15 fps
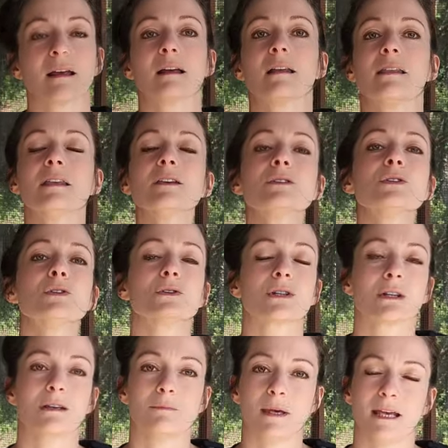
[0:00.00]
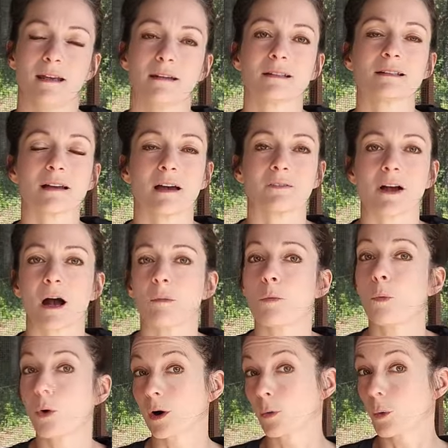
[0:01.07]
This usually means I've got
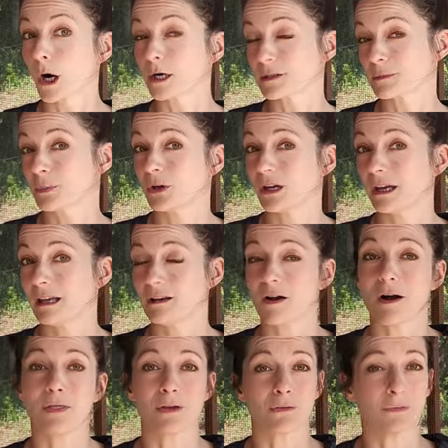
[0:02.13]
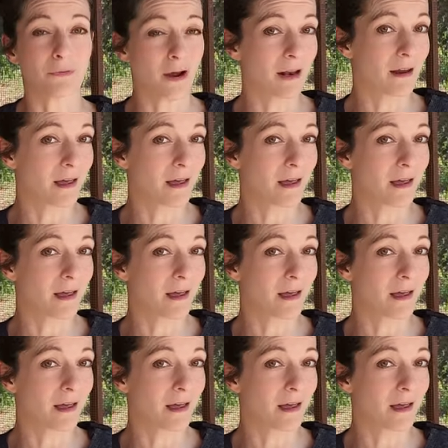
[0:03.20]
more work to put in on the front